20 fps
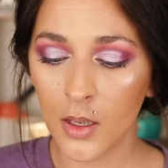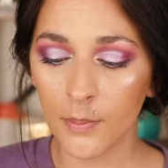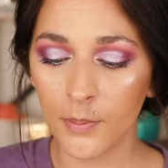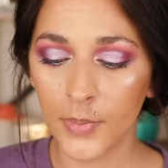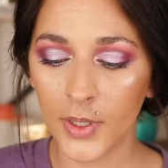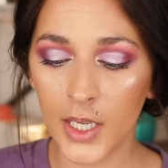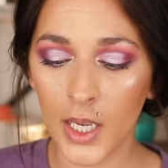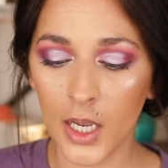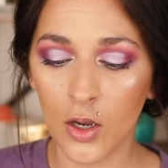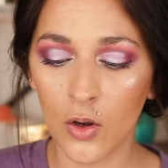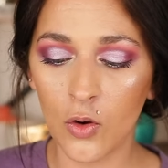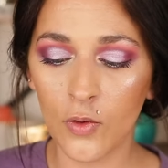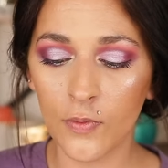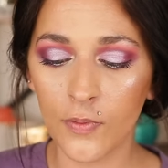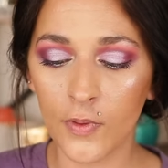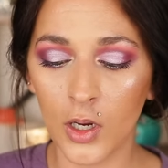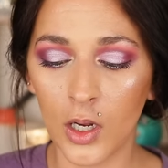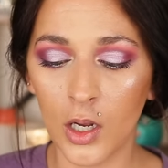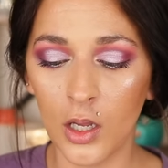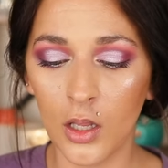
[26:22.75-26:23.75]
But yeah,
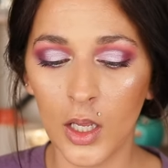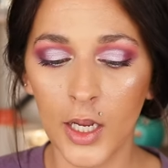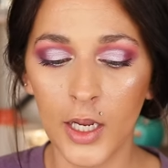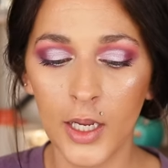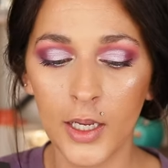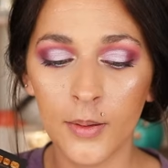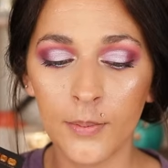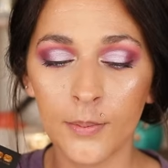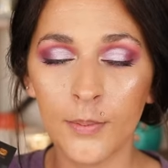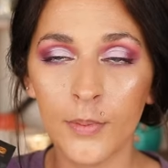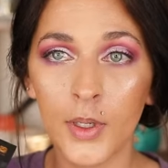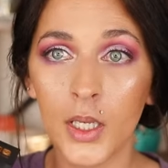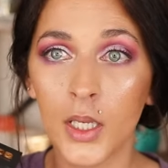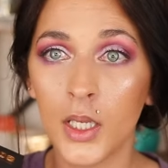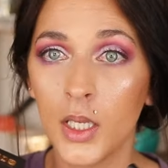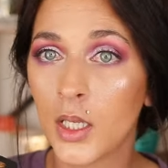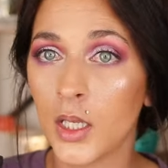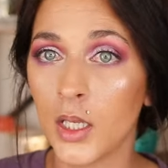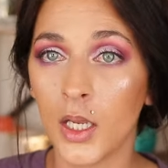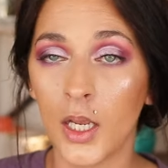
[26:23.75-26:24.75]
overall,
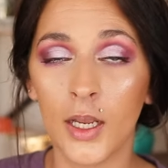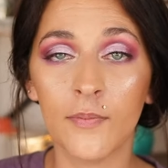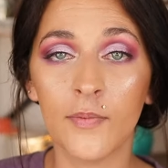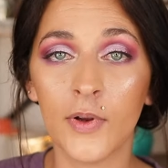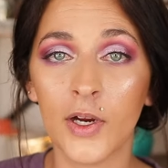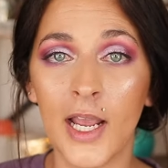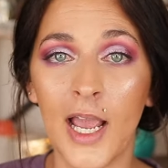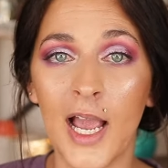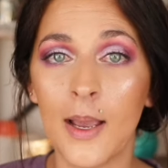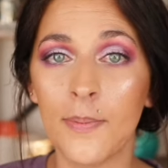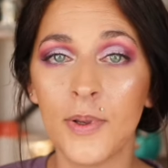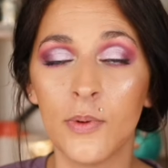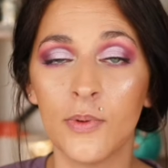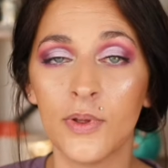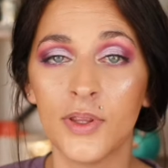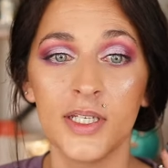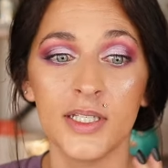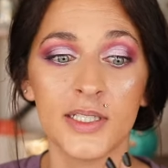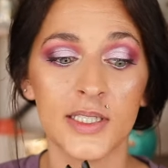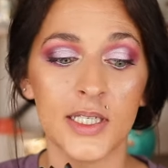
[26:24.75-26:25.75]
I'm very happy
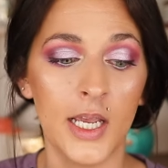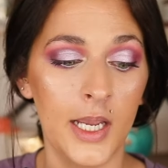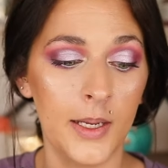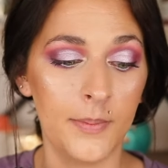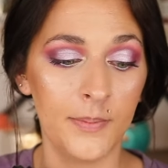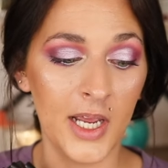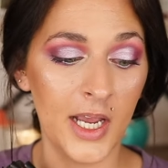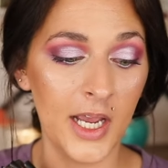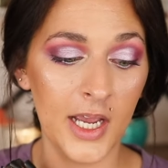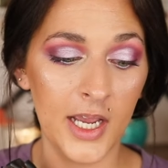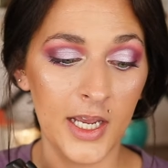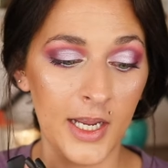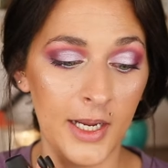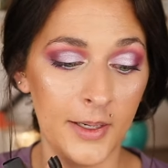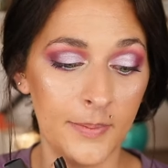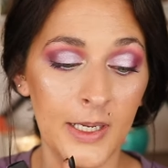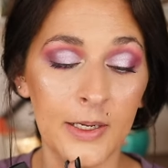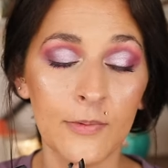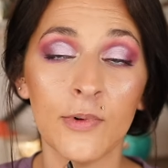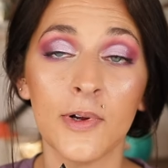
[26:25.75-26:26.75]
with this. I'm
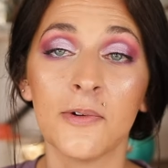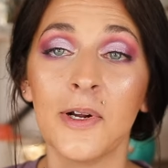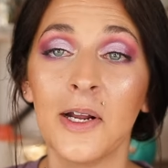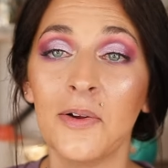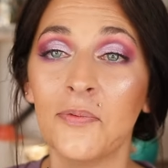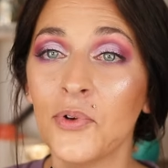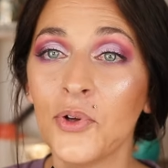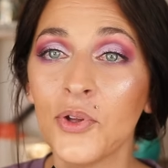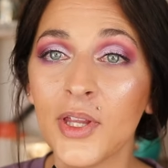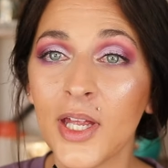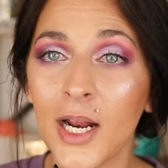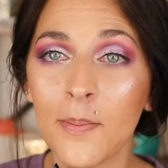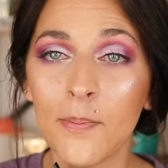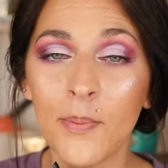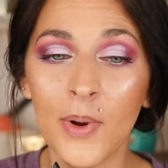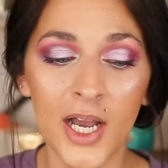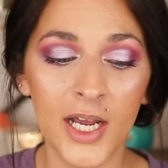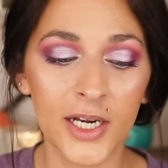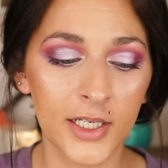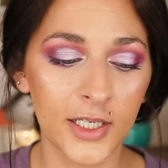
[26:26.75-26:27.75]
not regretful that I
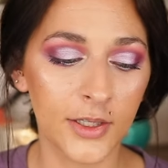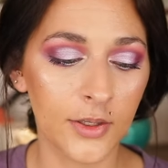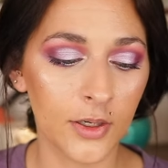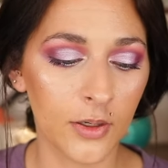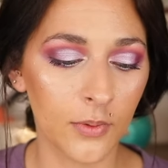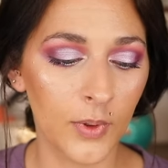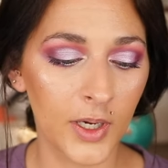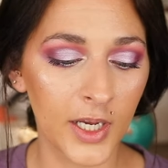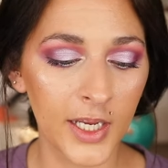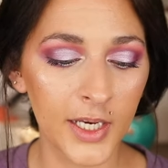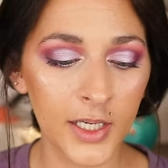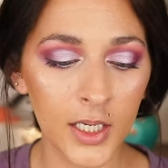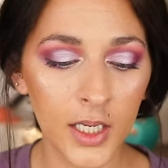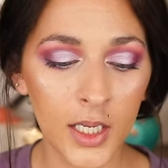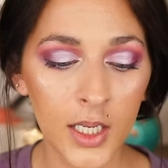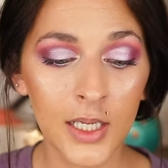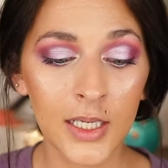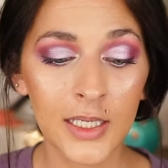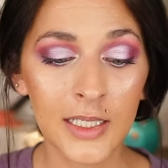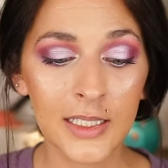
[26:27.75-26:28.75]
bought either one.
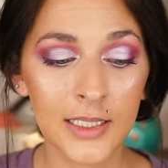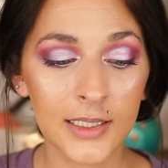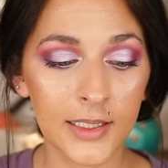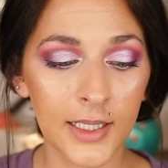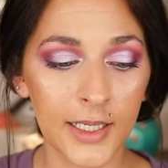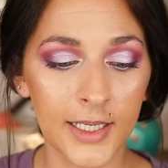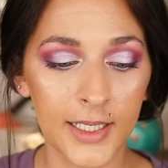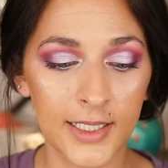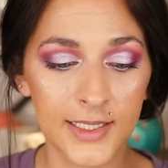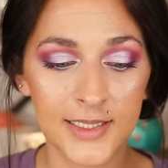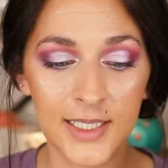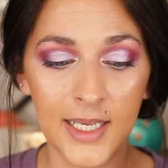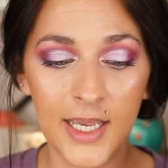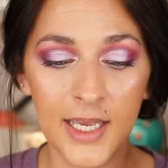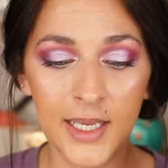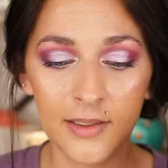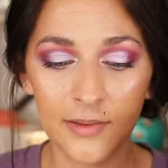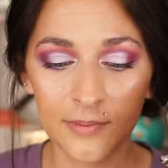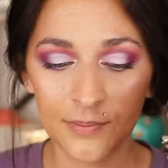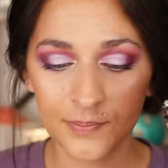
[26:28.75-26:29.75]
Like I
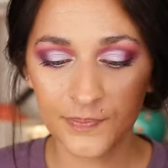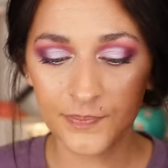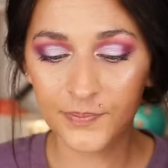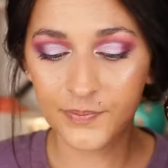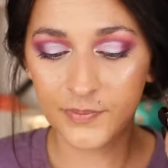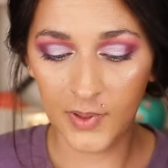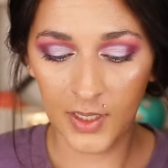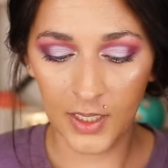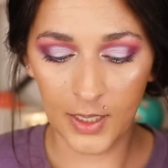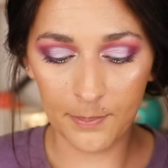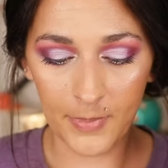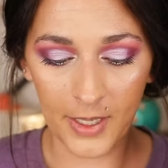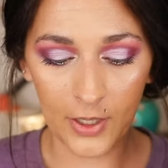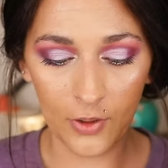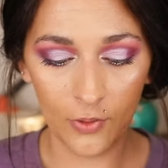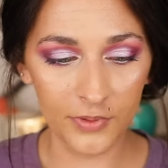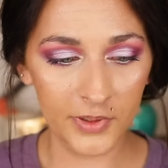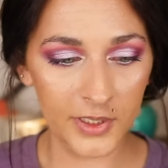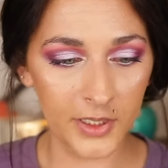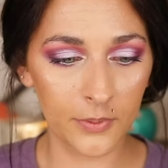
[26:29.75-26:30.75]
said, my
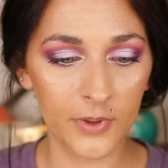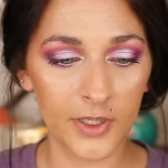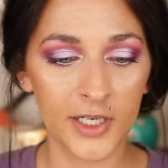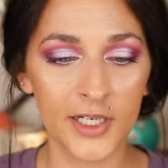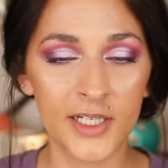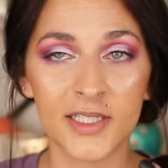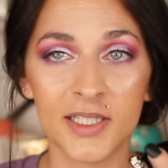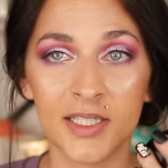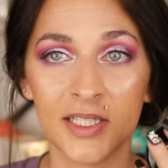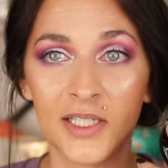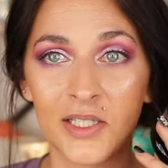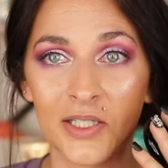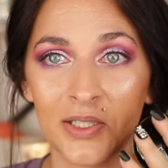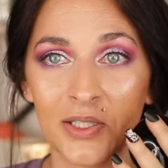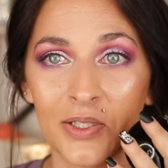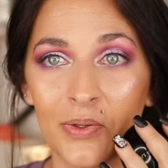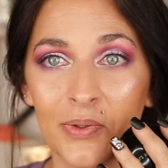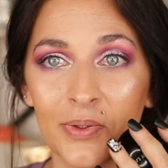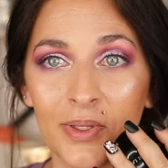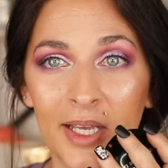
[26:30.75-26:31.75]
only worry is this is
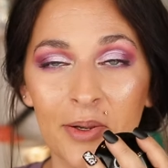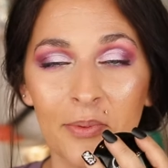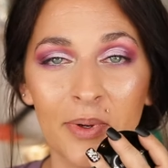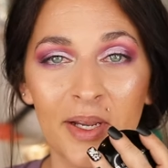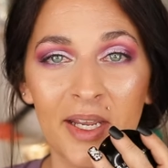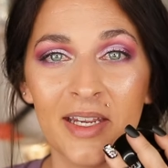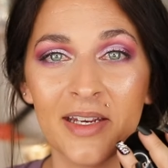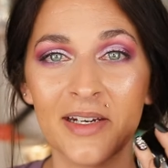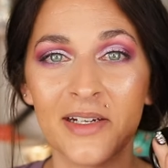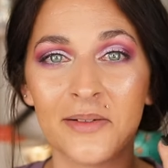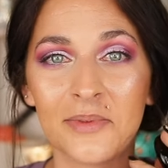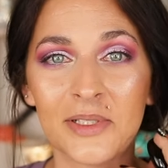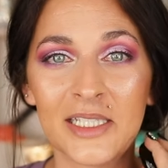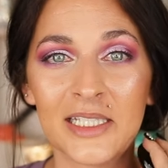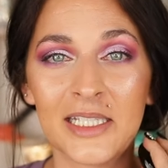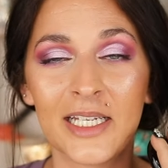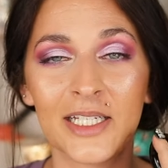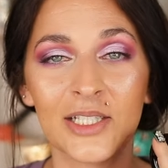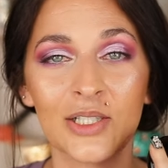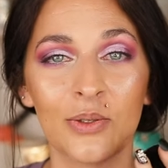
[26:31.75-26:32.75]
so lightweight and I'm
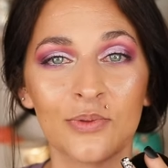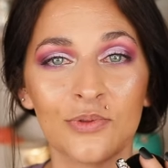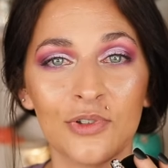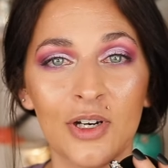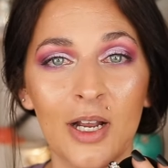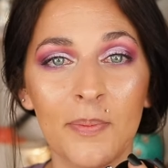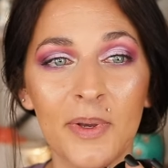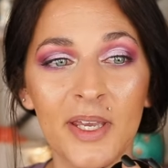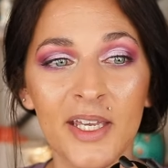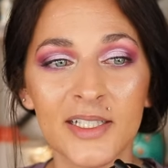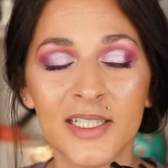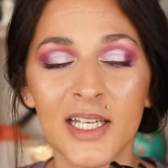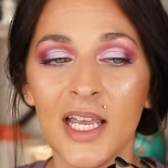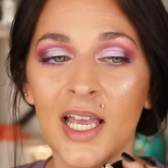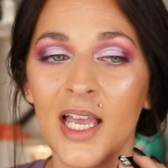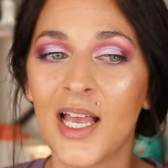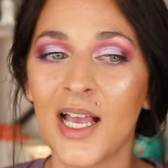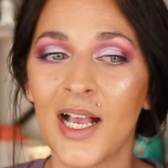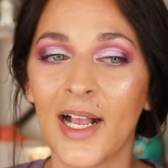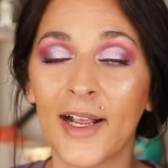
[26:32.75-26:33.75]
just like, don't drop it.
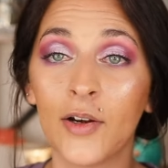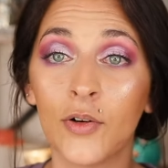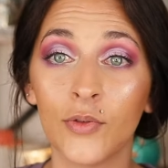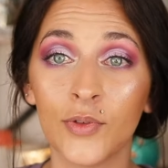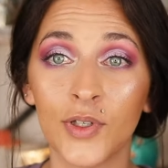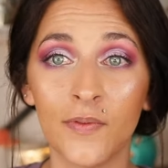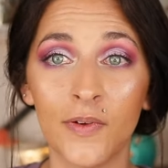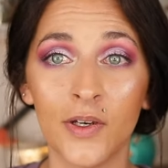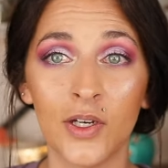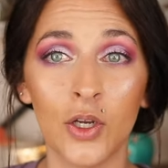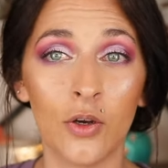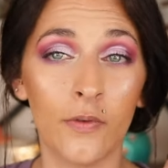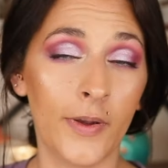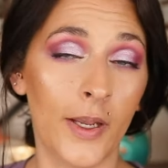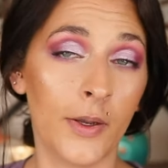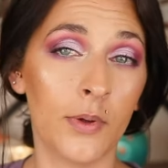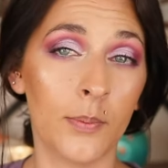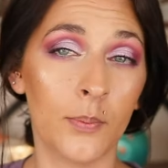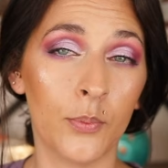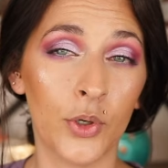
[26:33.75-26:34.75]
I don't even know if
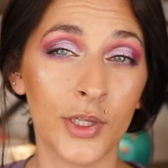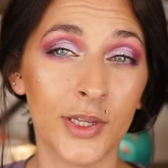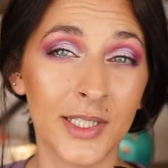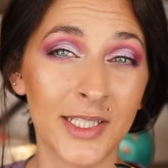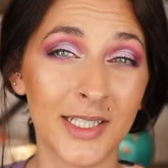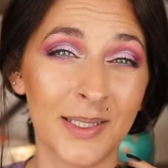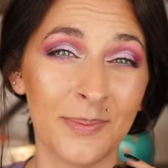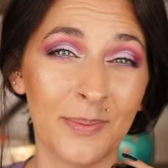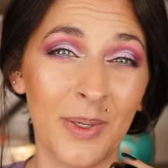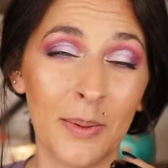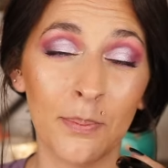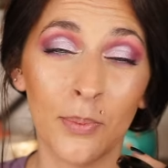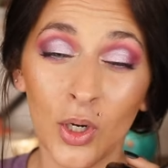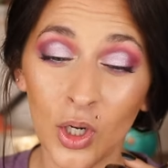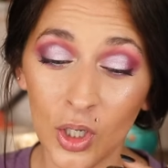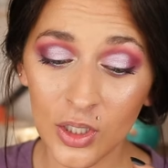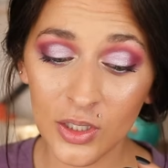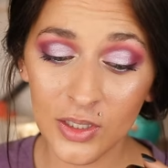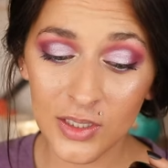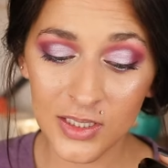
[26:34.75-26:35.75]
I would put this in my
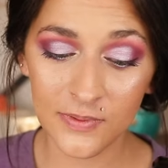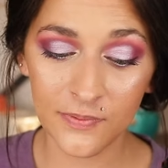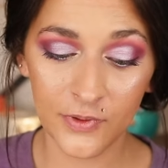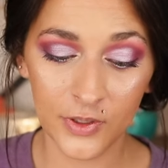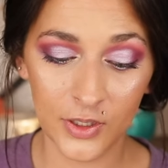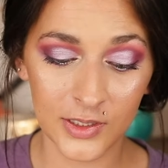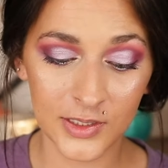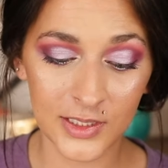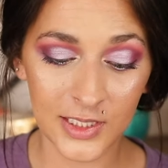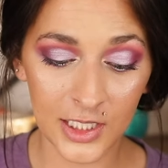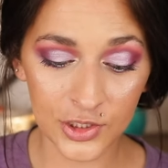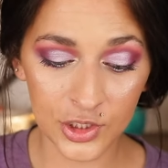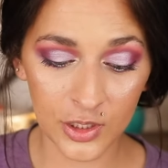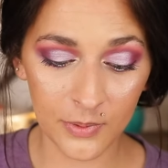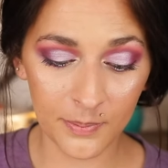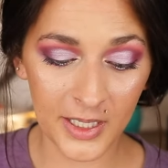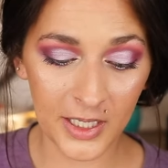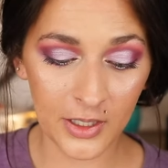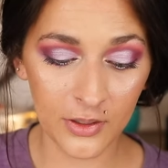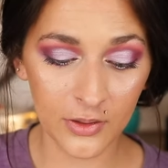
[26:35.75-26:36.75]
purse for a
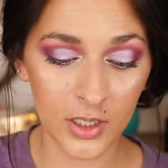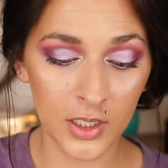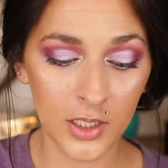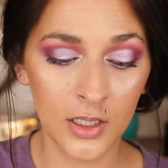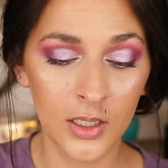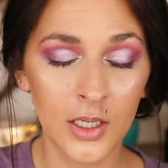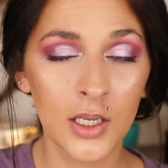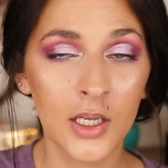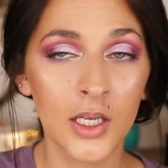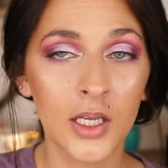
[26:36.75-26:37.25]
touch-up powder.